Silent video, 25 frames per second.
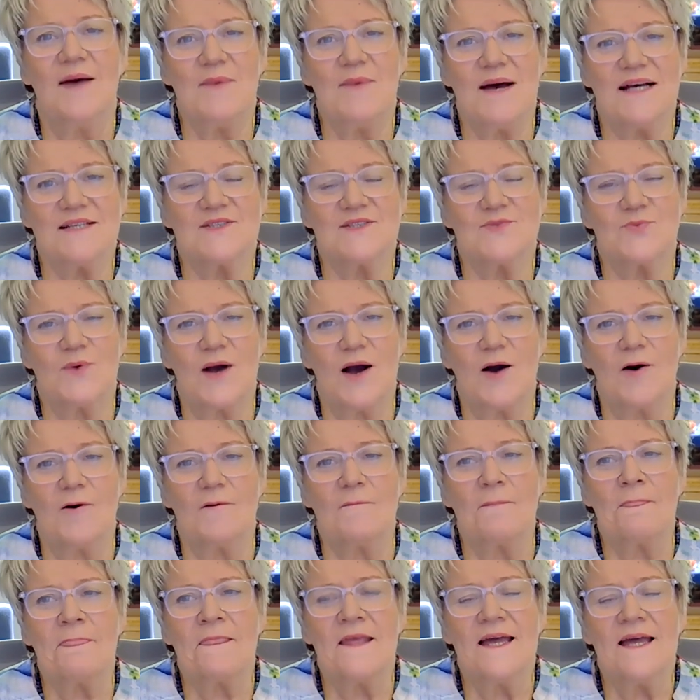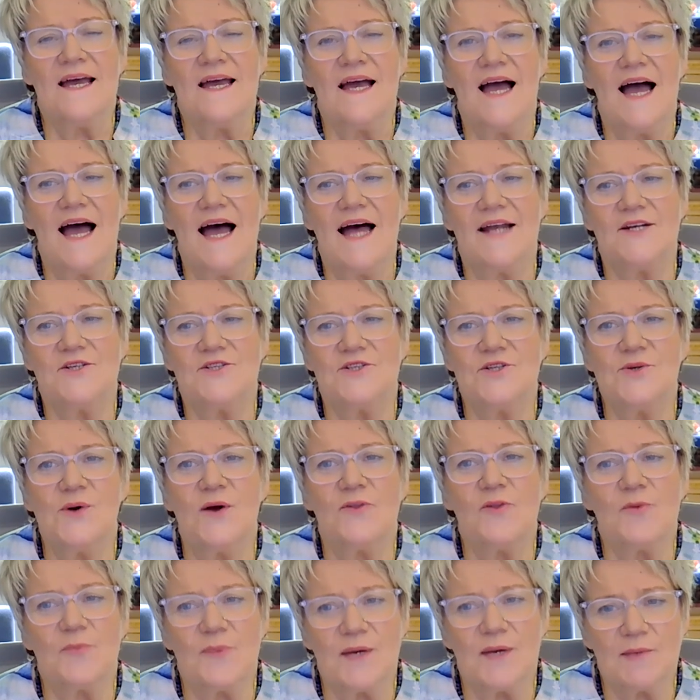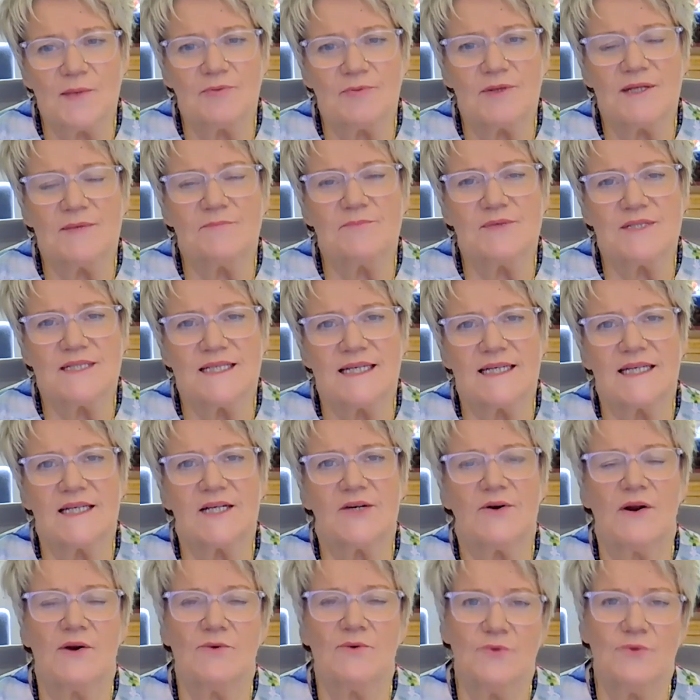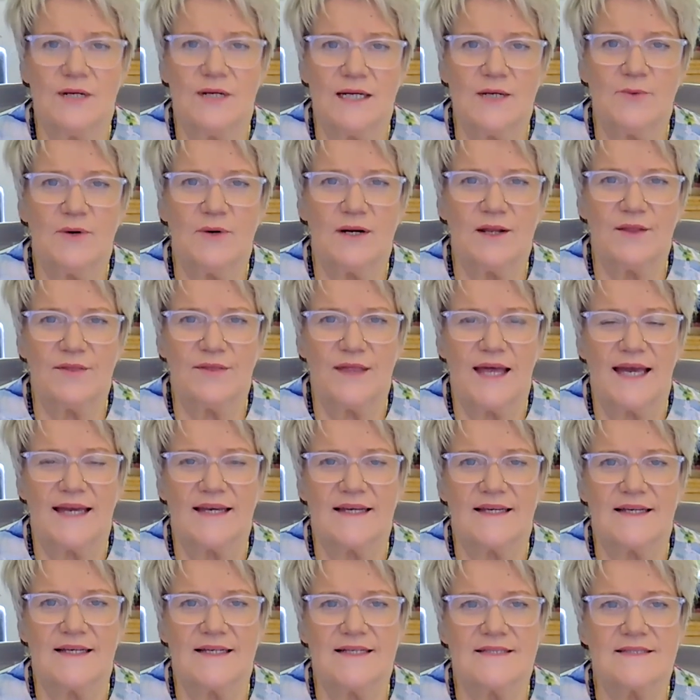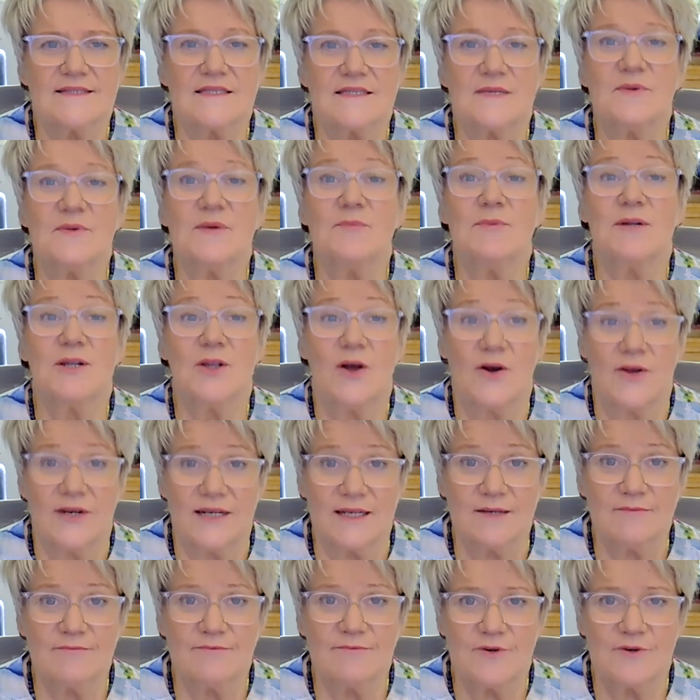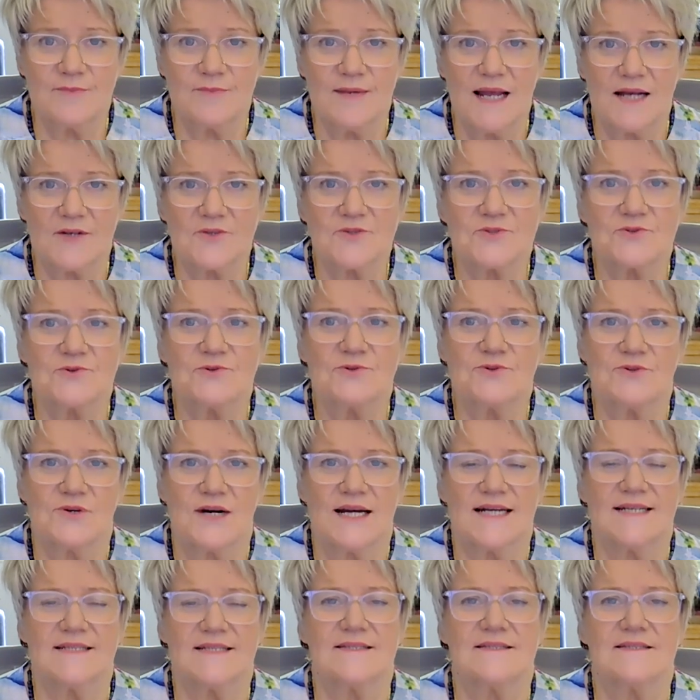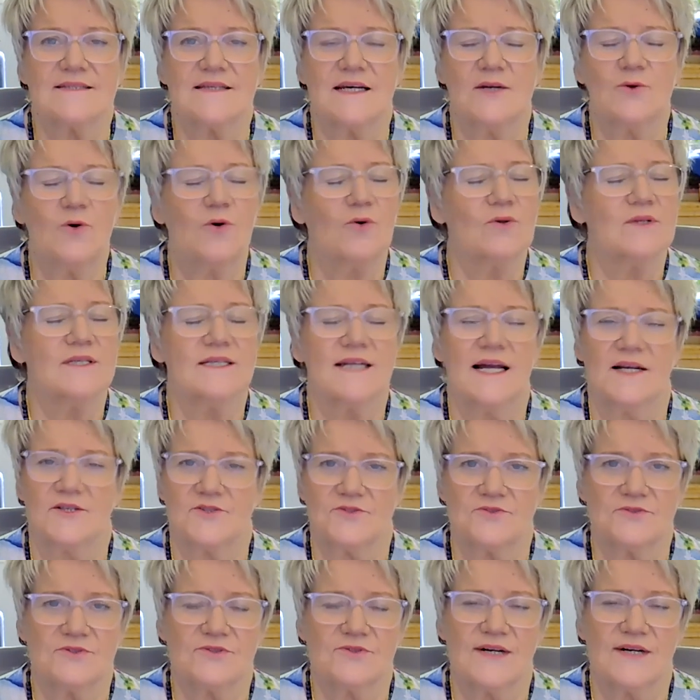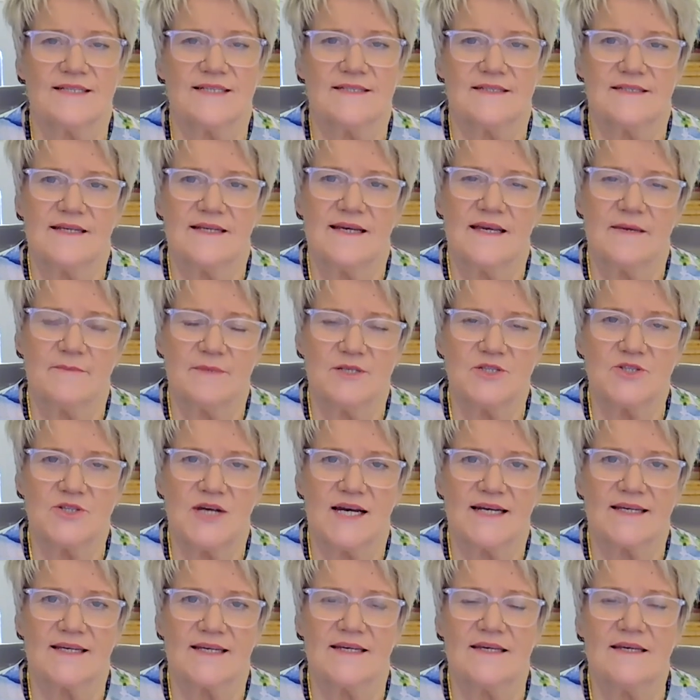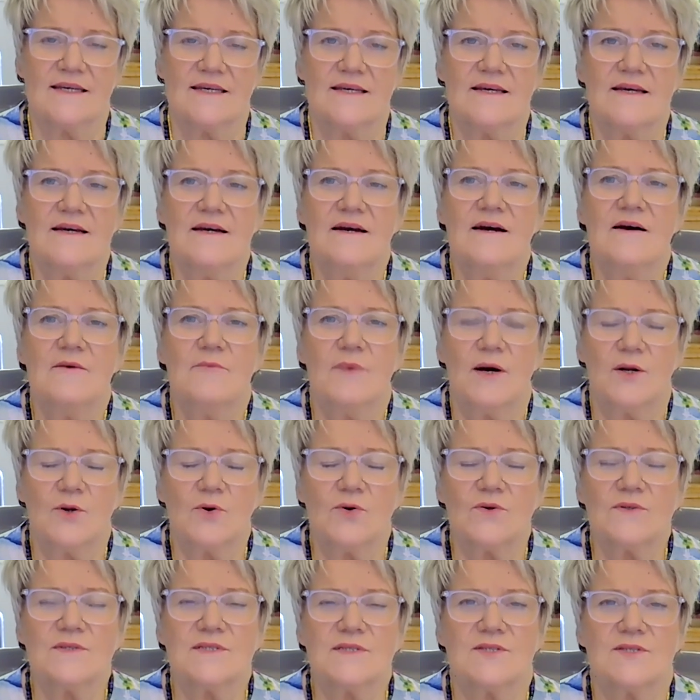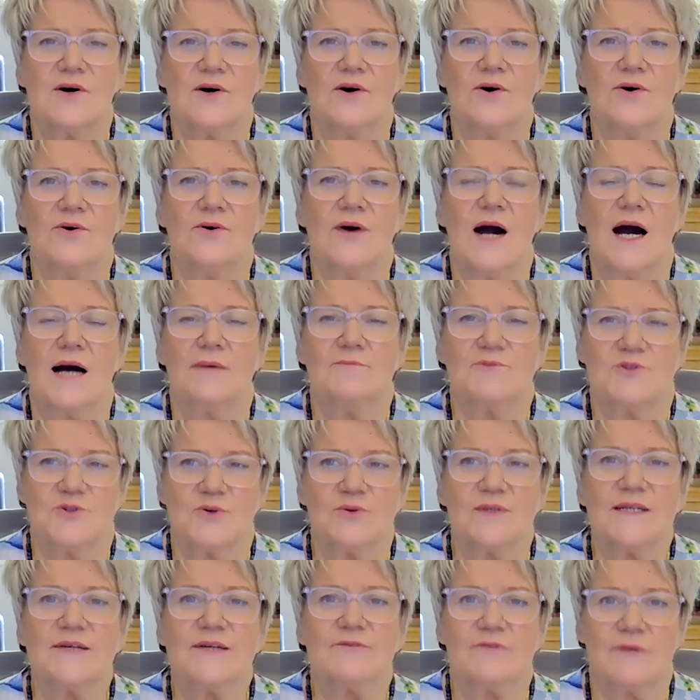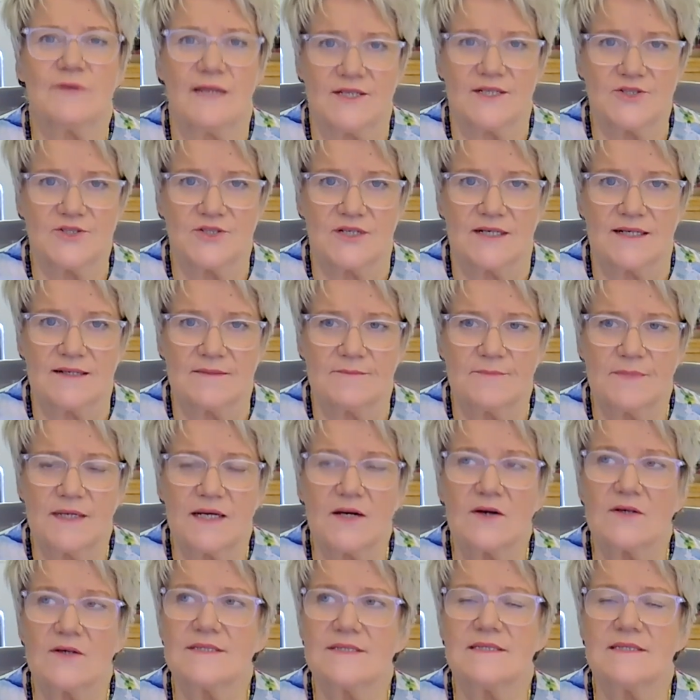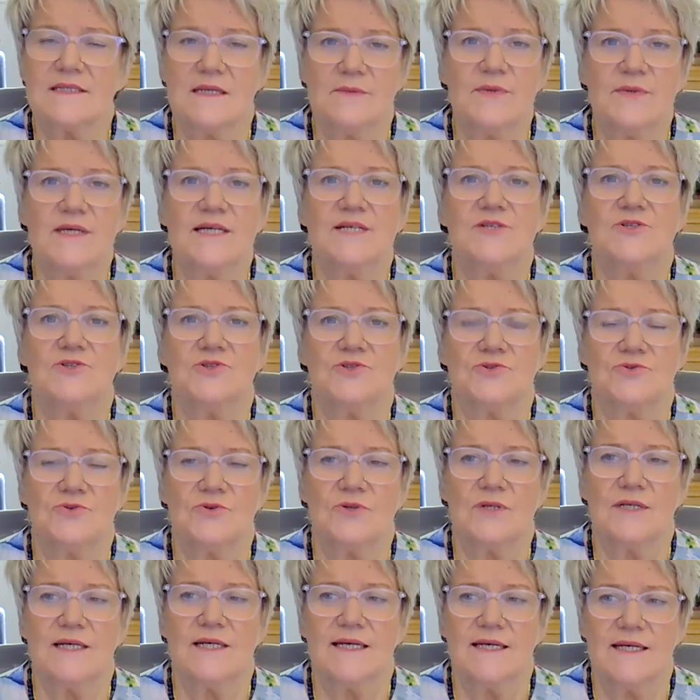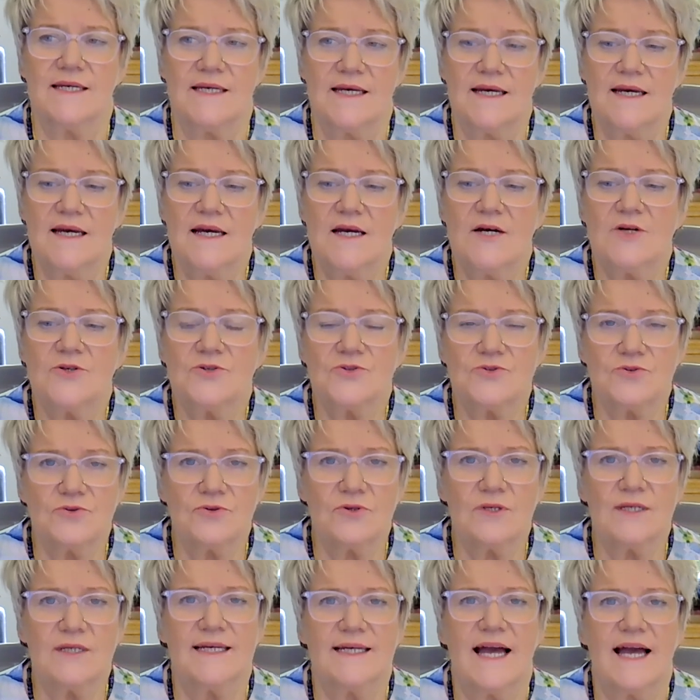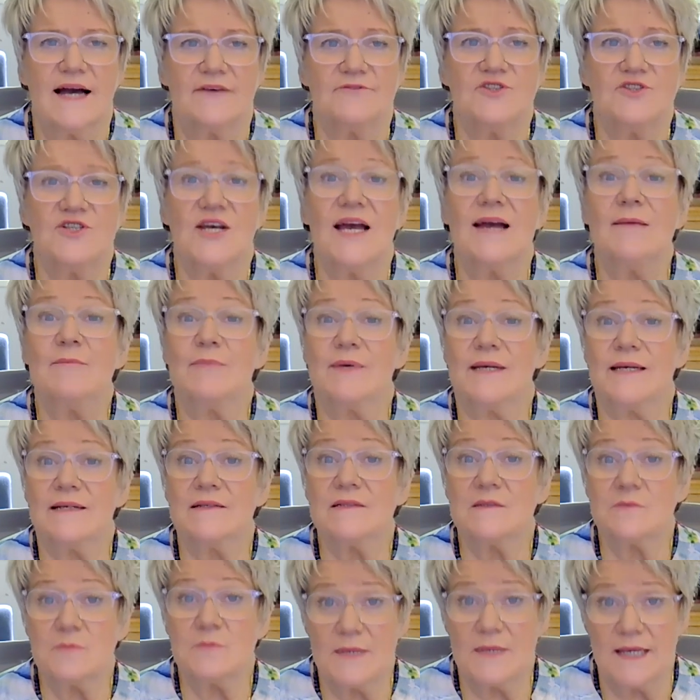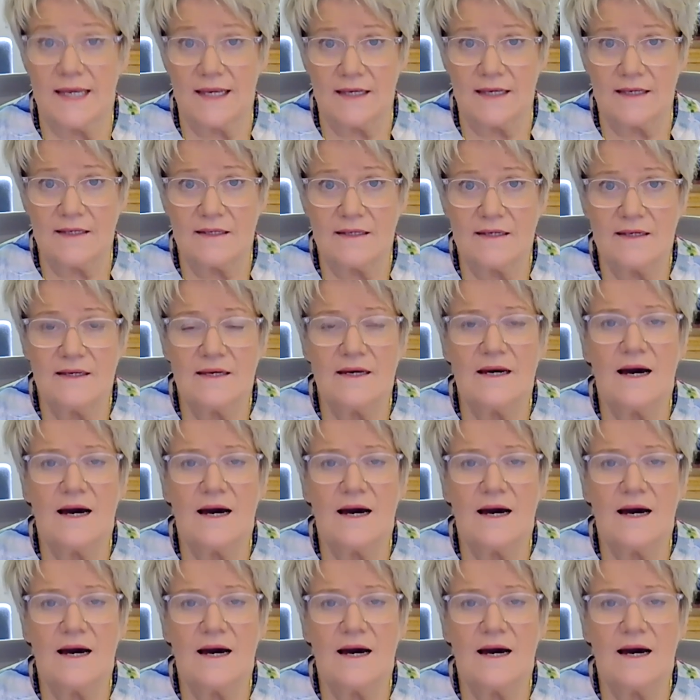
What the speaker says: as well. And 2 other people in particular I really want to thank is Libby Maloney from Natural Grace and all the Natural Grace team and Jackie, but also Julie Fletcher, because Libby and Julie truly have championed me